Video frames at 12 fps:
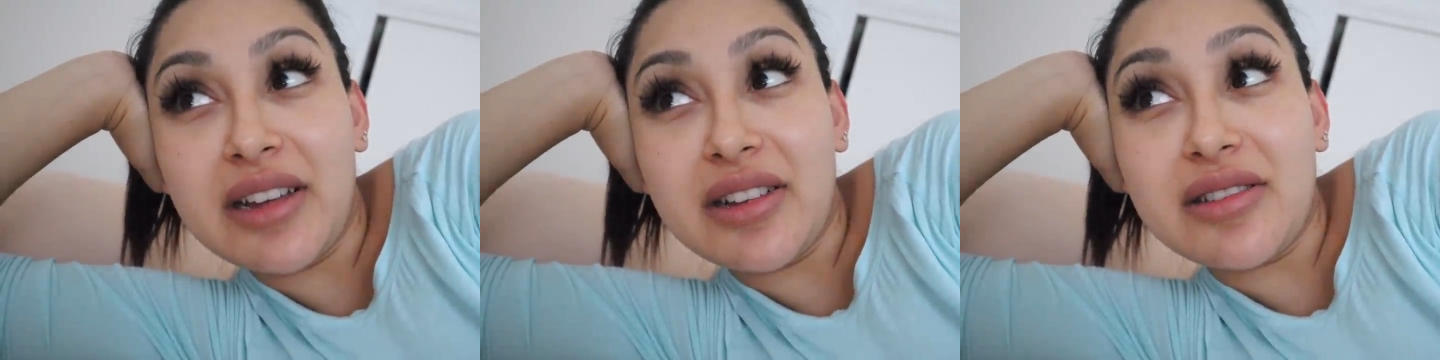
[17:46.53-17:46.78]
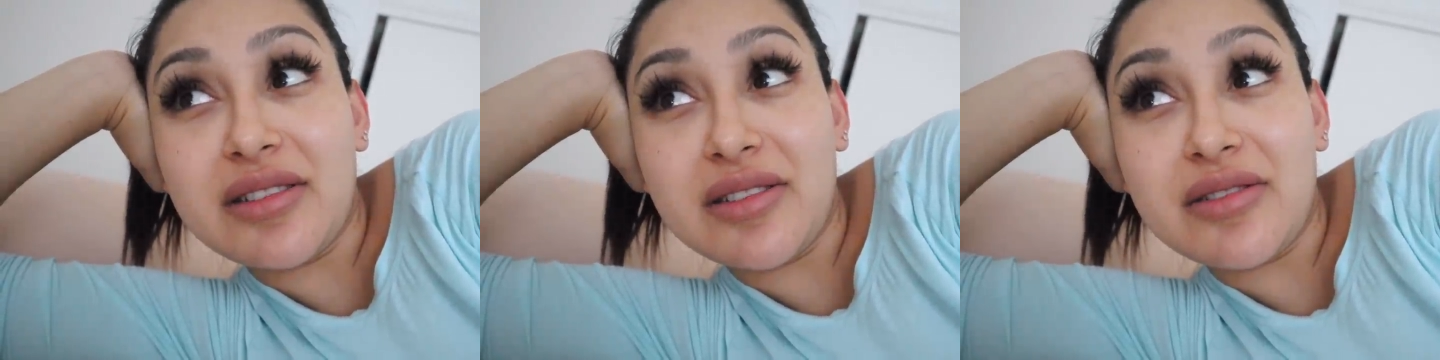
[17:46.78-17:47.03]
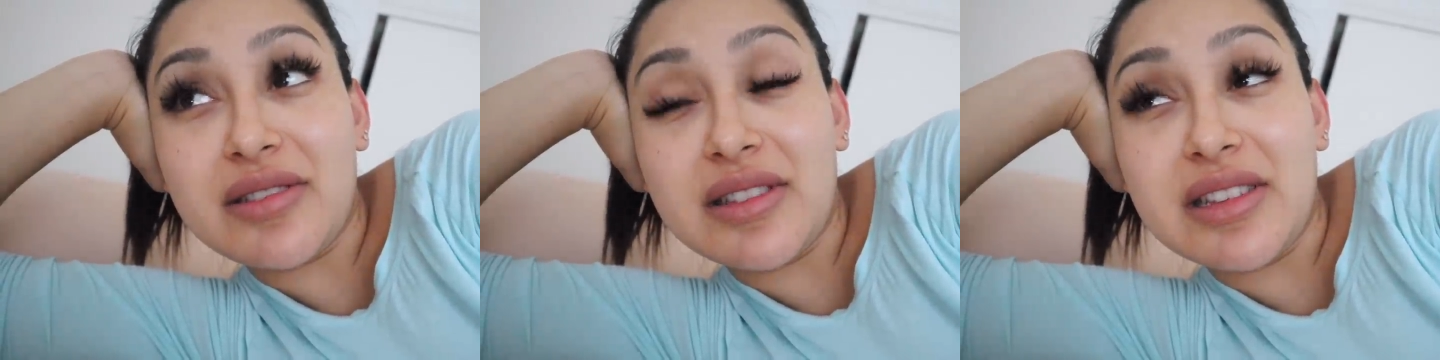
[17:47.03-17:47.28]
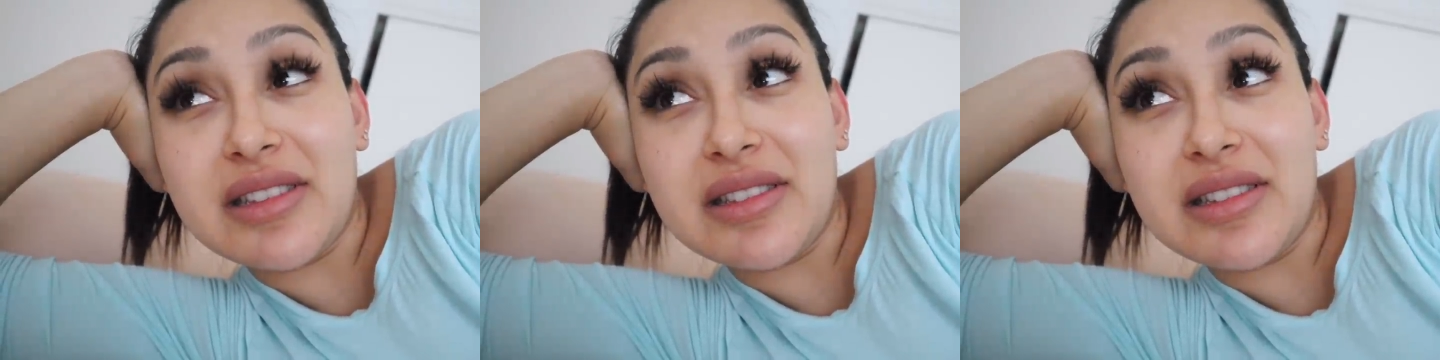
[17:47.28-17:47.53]
You're still
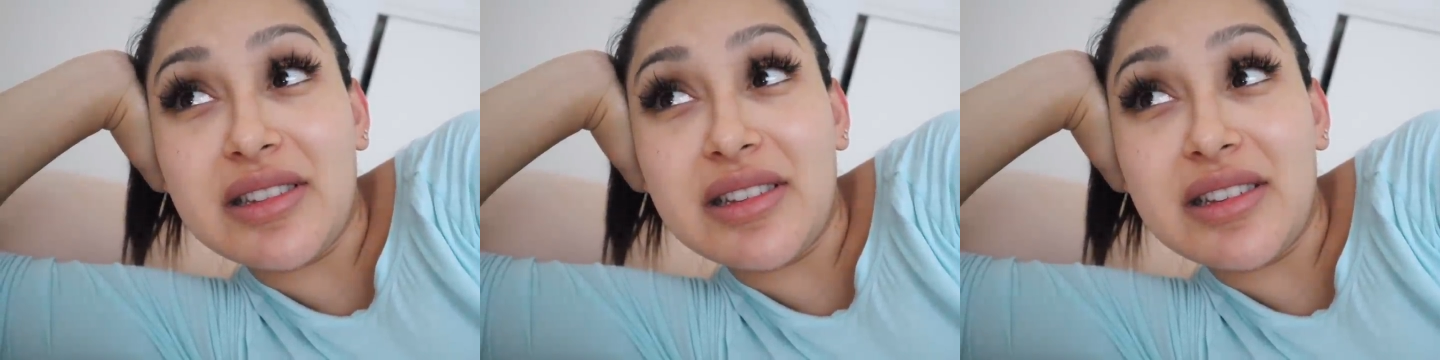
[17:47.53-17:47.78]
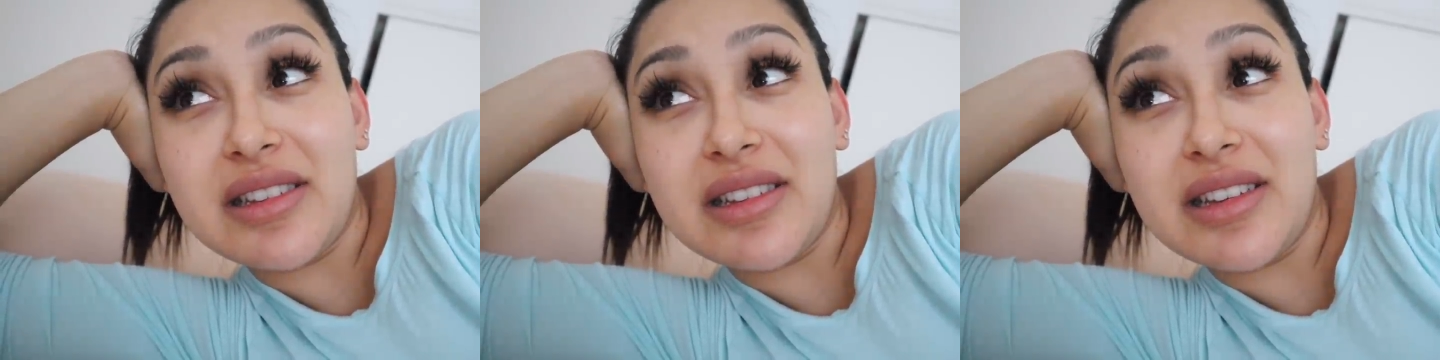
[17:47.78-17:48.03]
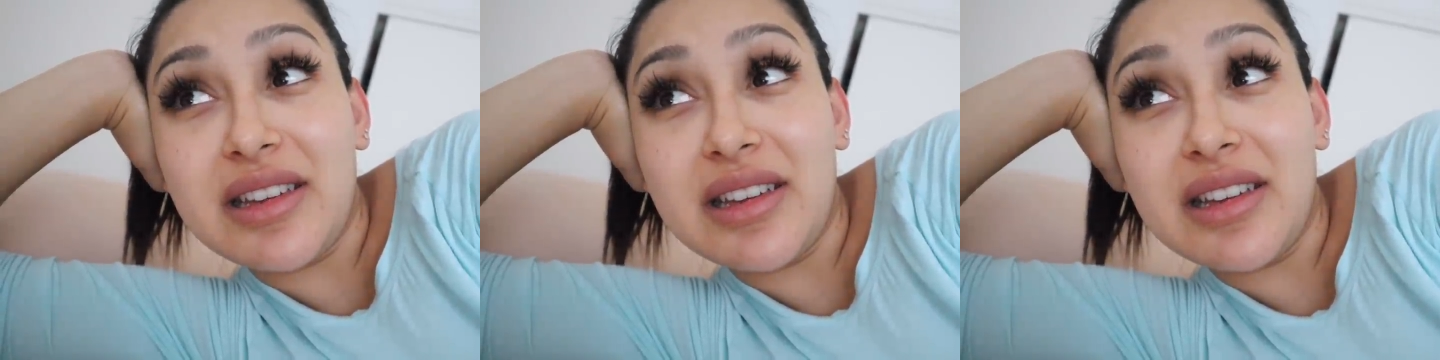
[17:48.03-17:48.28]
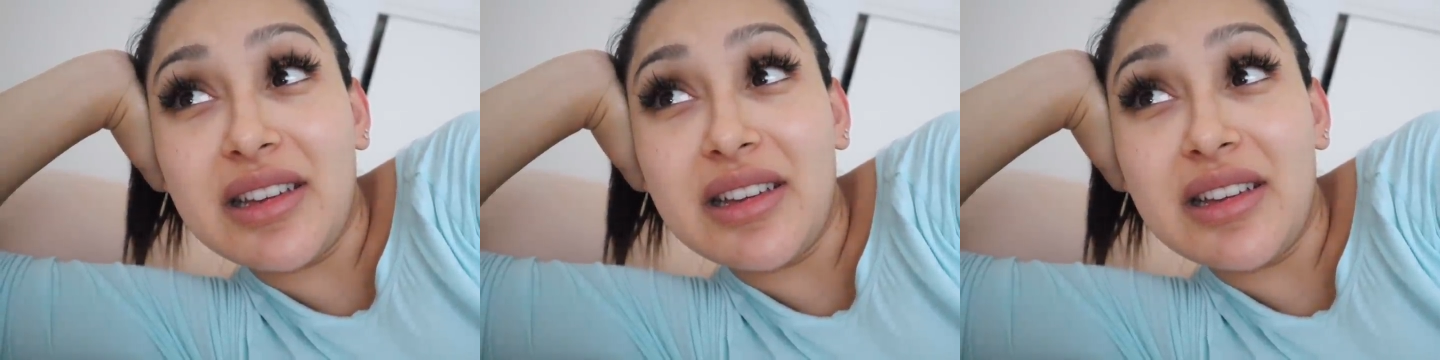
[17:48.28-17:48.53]
sneezing. I
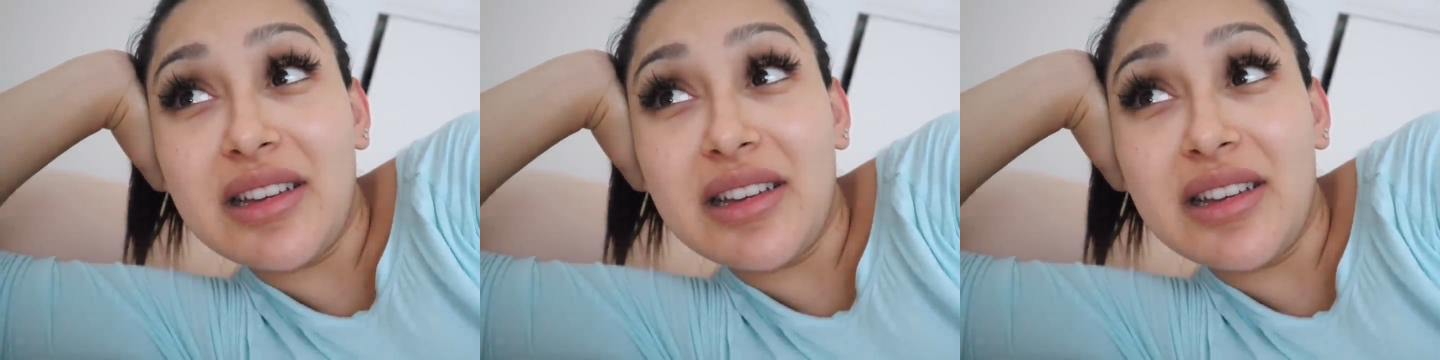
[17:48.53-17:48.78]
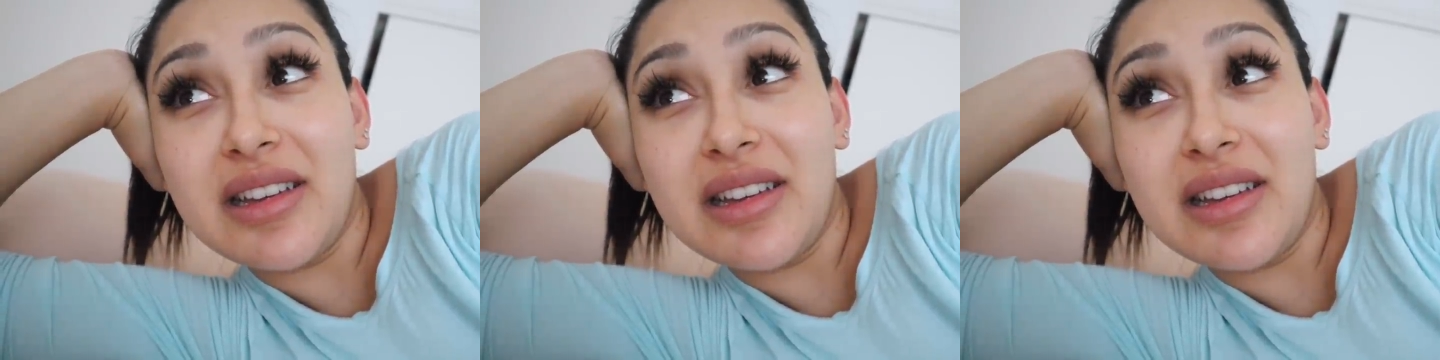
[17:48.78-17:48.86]
know.